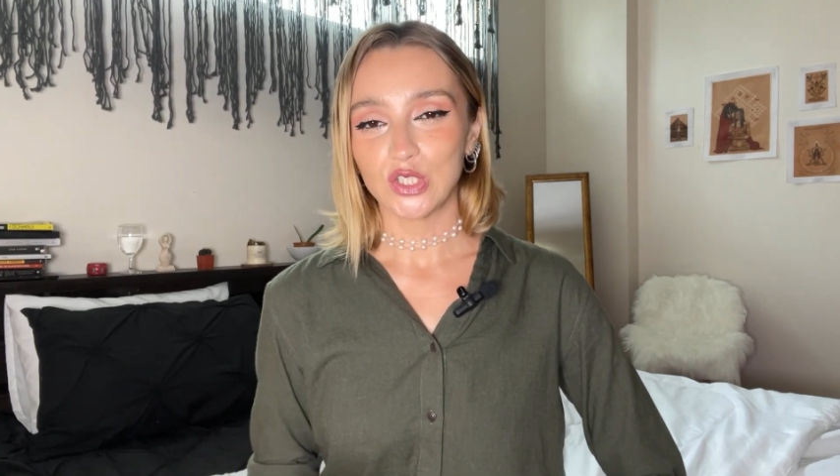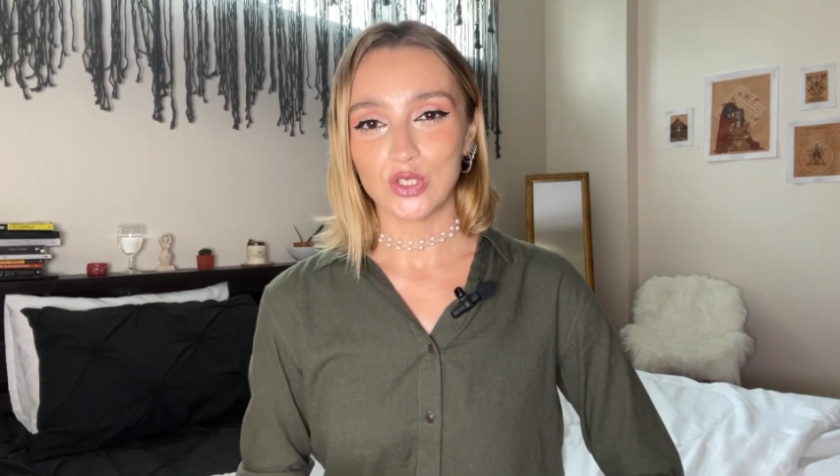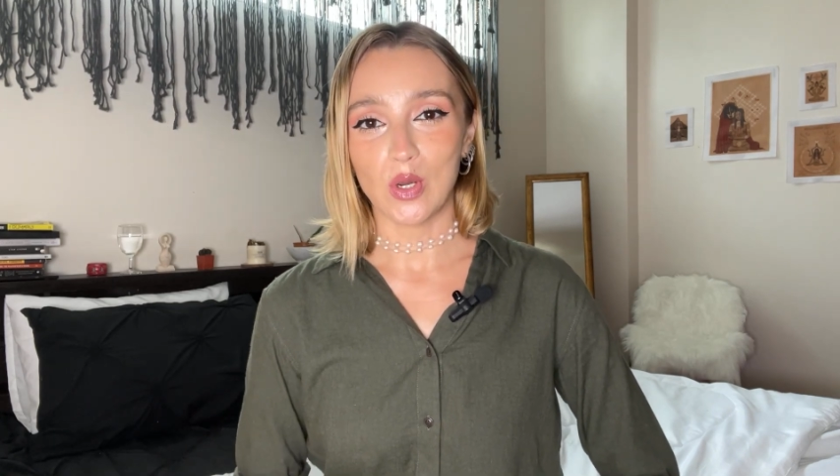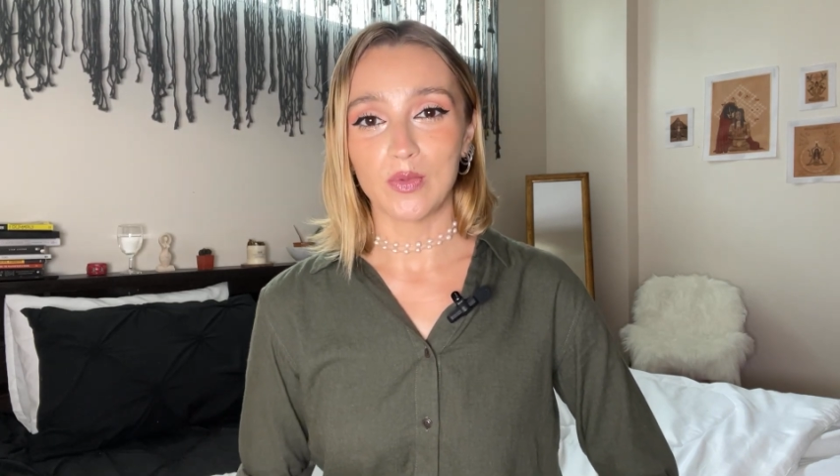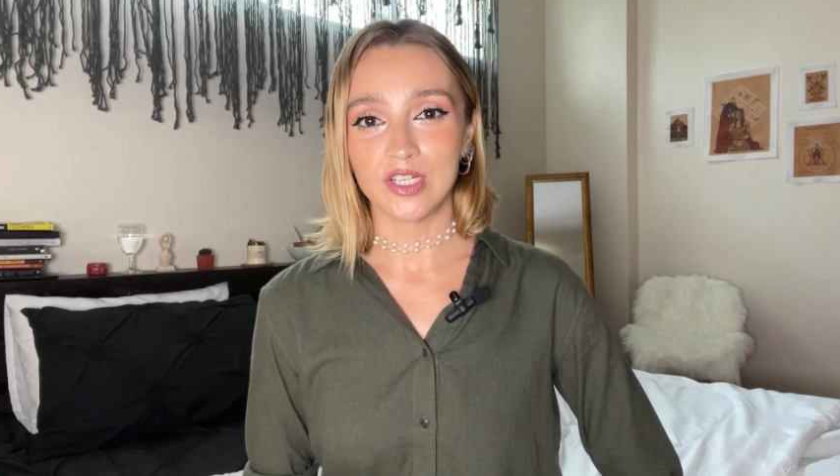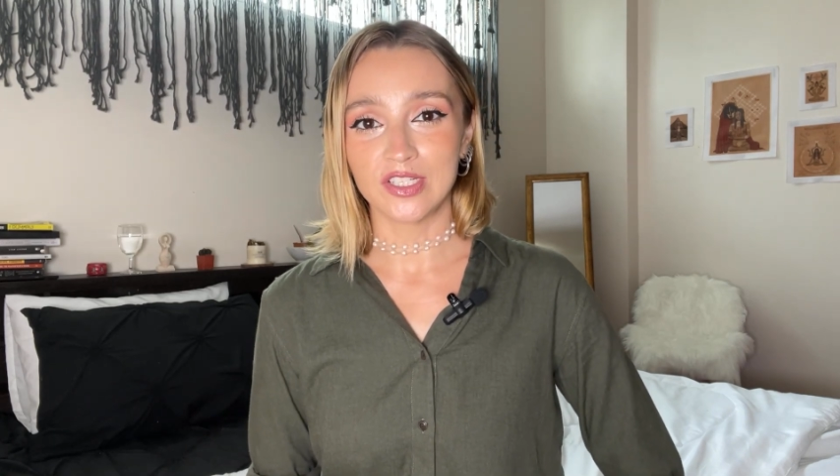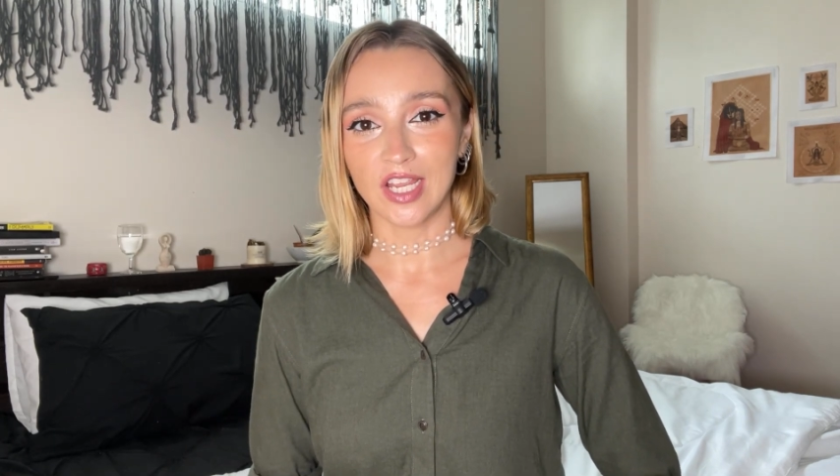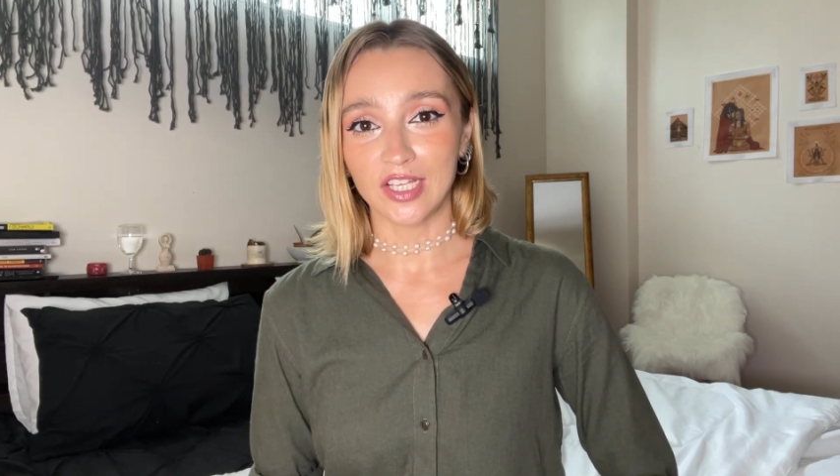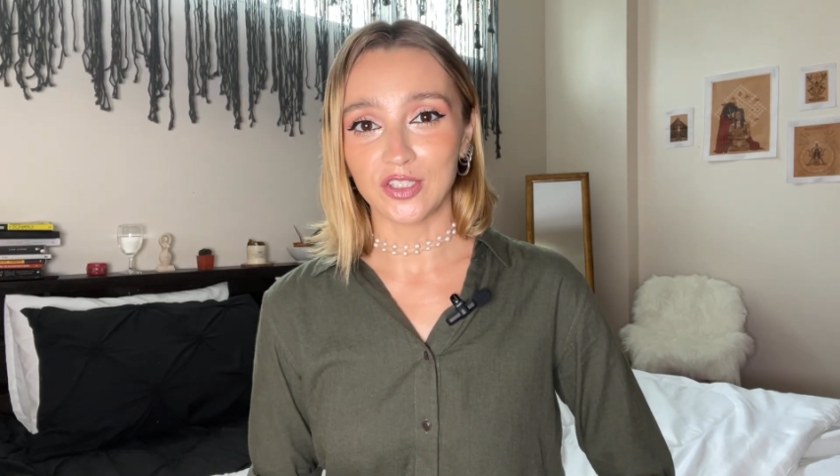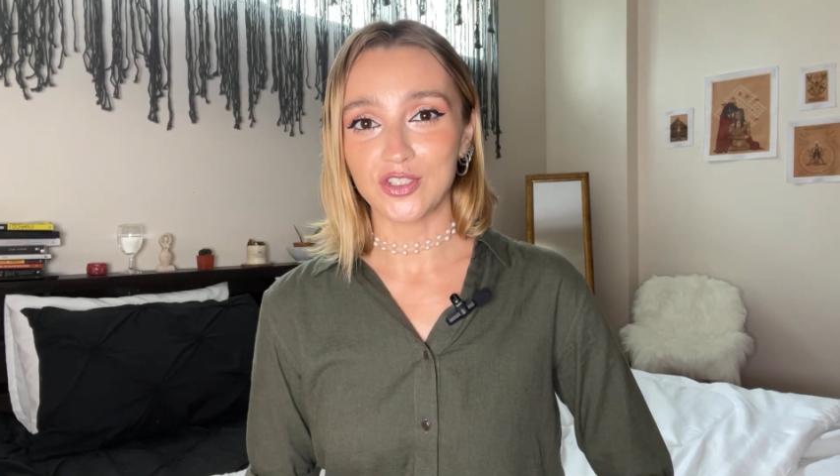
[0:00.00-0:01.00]
dominant
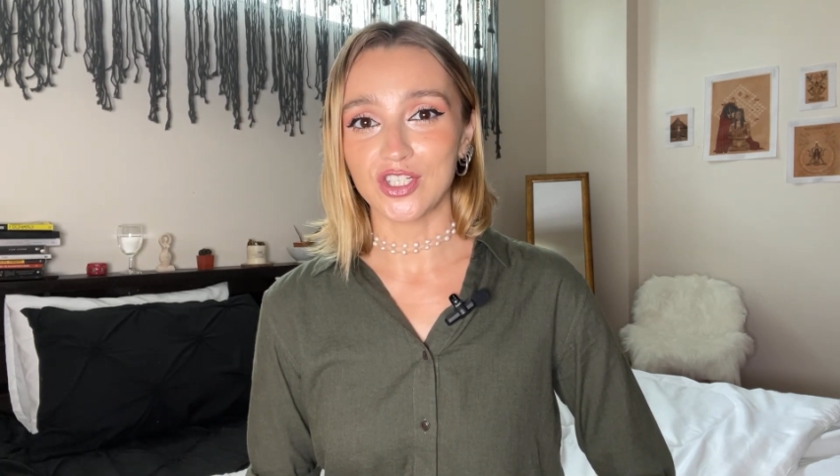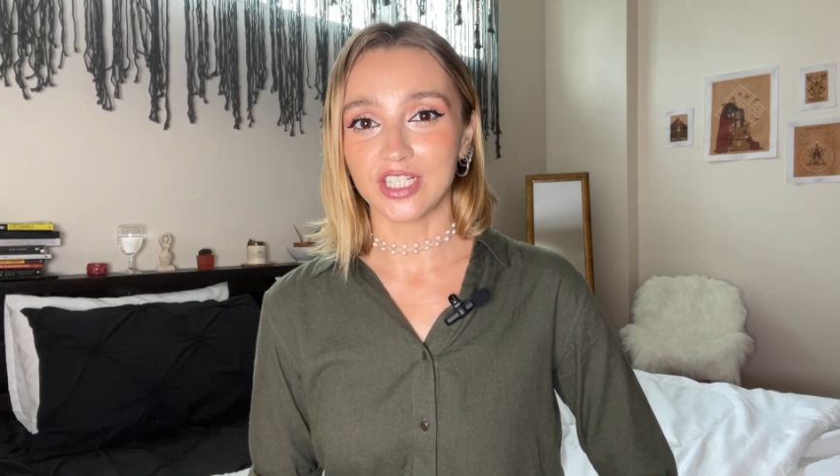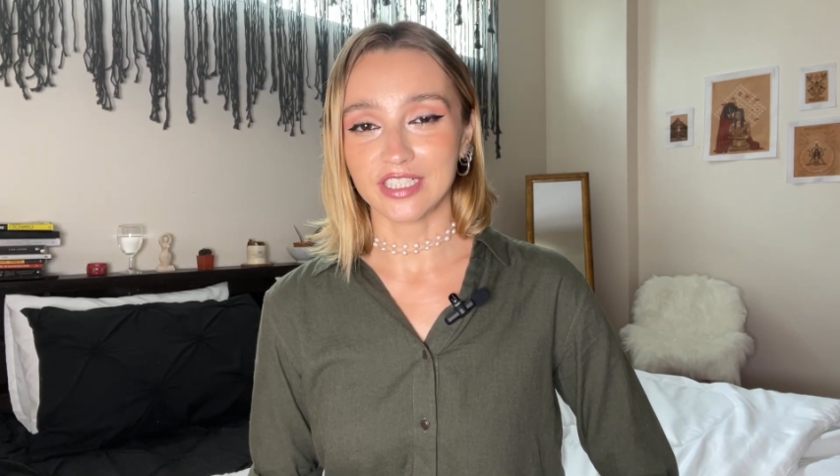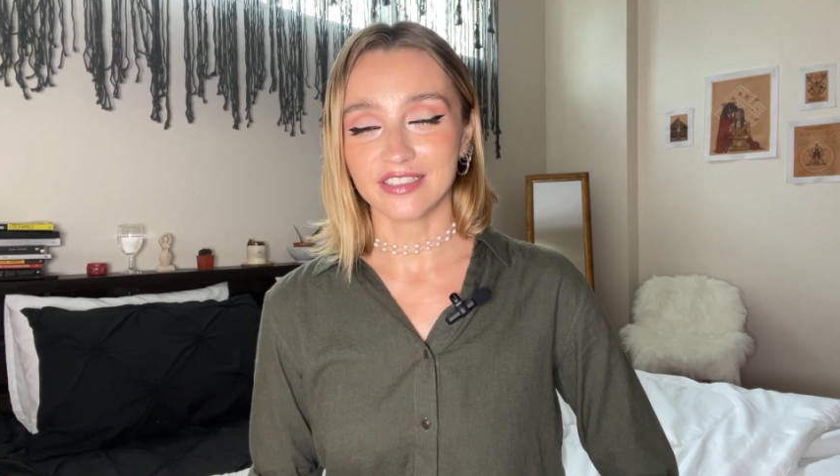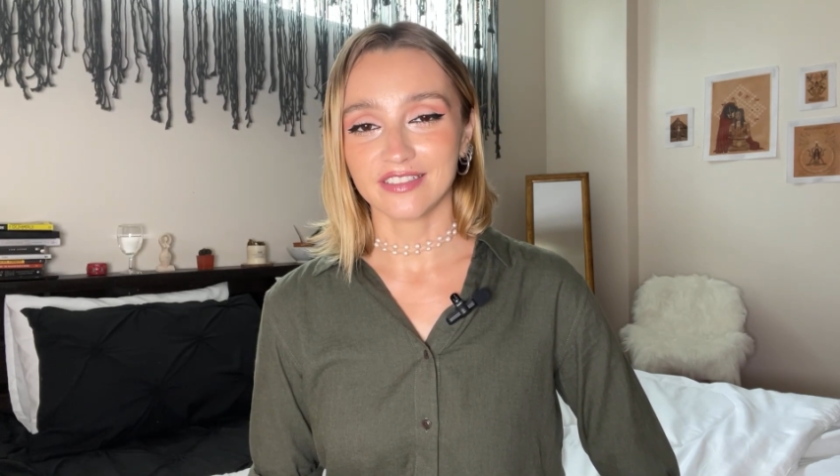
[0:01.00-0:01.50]
energy.